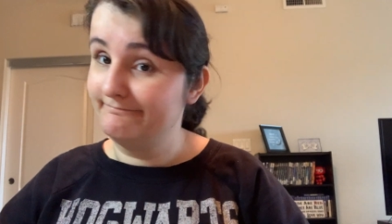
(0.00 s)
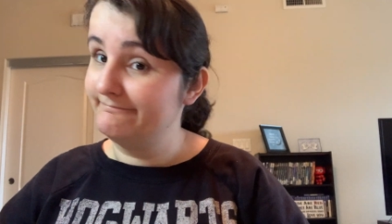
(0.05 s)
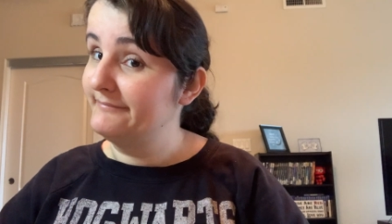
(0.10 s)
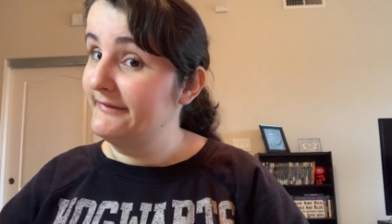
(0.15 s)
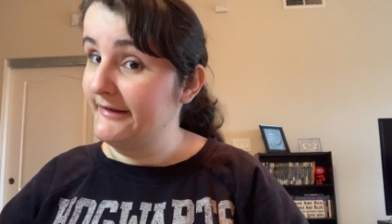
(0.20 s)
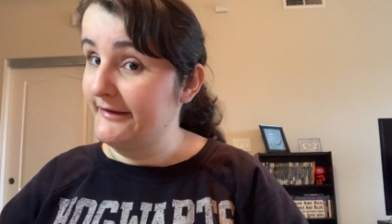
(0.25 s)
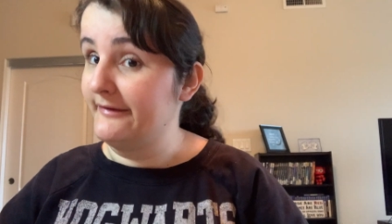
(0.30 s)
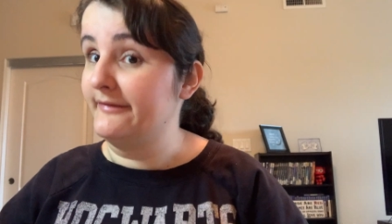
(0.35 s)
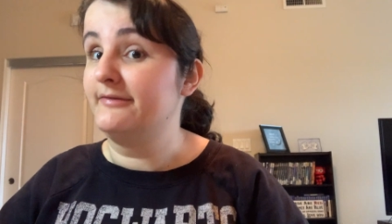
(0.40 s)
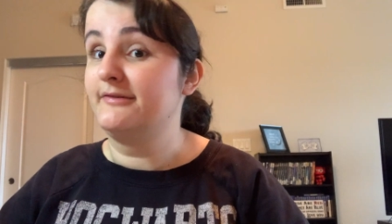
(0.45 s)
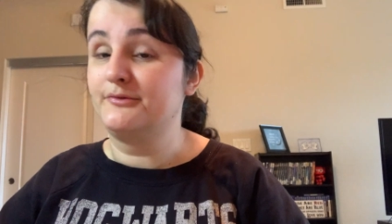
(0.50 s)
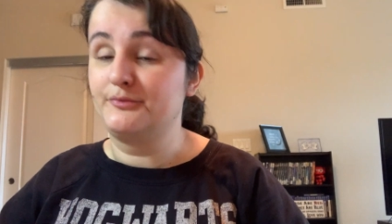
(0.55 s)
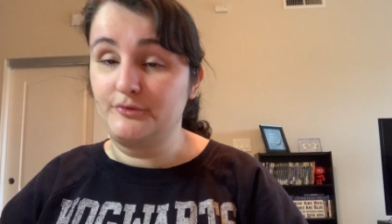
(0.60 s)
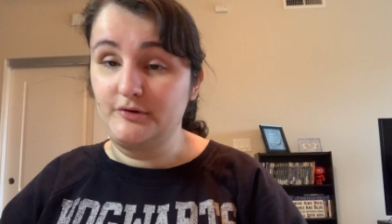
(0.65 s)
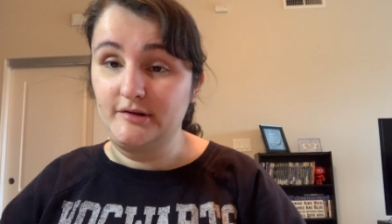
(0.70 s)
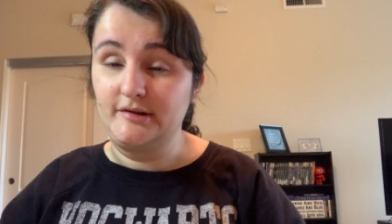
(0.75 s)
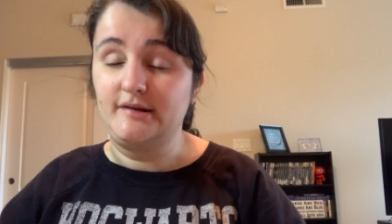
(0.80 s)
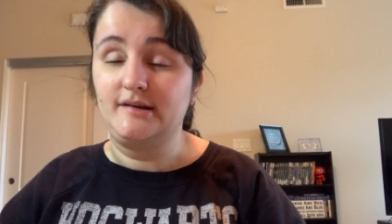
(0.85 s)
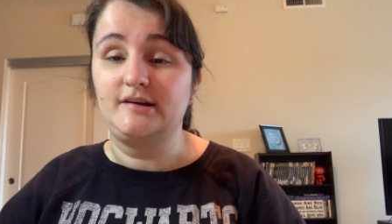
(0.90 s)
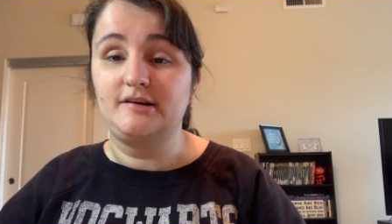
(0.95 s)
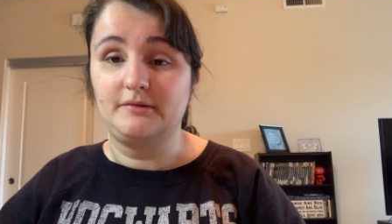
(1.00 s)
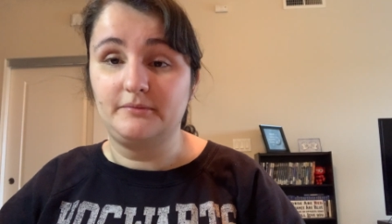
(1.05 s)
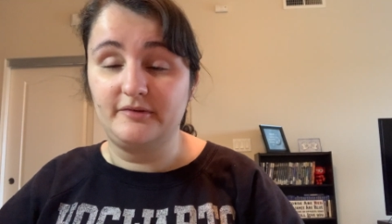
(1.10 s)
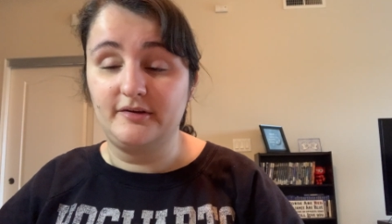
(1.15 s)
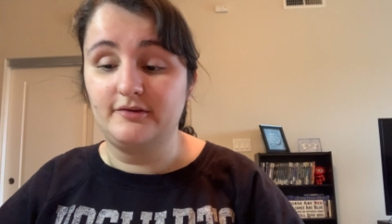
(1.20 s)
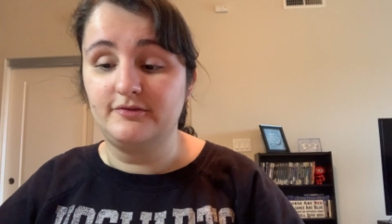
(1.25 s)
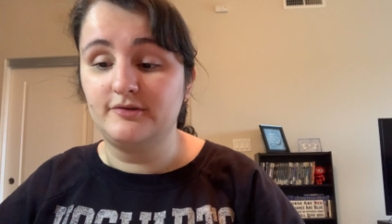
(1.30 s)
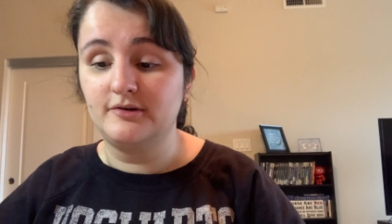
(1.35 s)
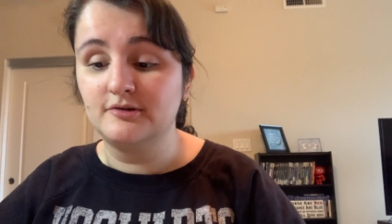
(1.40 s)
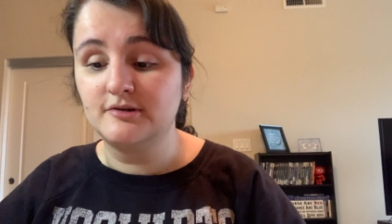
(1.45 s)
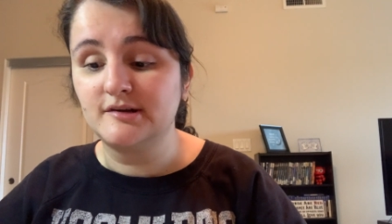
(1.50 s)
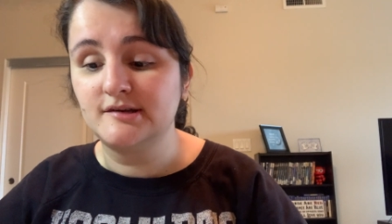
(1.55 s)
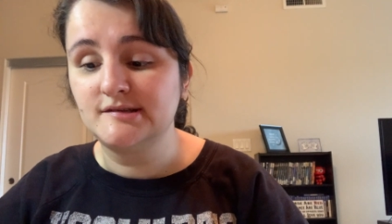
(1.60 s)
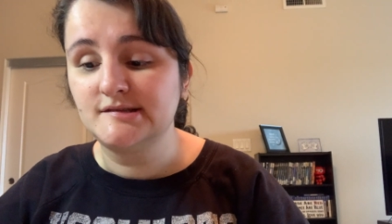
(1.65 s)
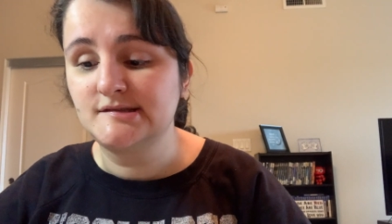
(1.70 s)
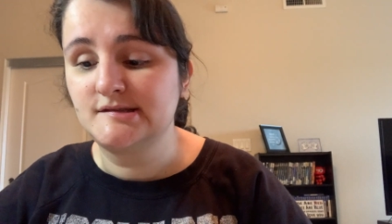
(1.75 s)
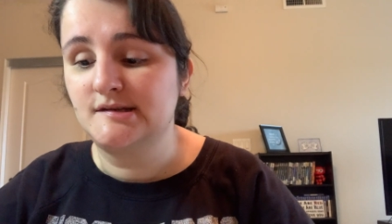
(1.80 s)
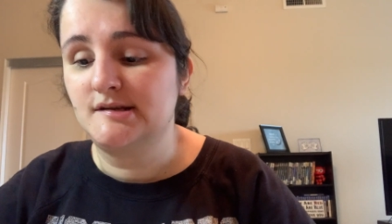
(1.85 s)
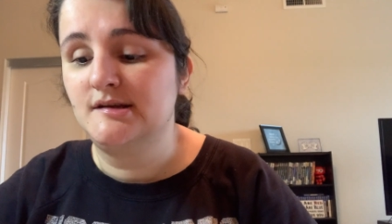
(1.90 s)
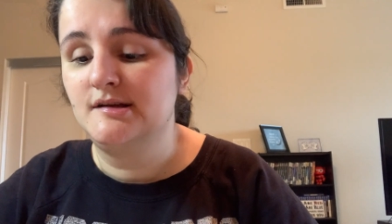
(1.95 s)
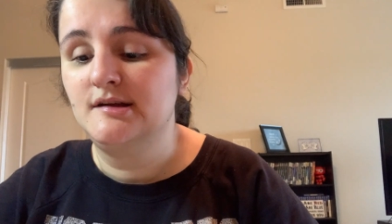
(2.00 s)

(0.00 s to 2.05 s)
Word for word: it's really going to be a focus.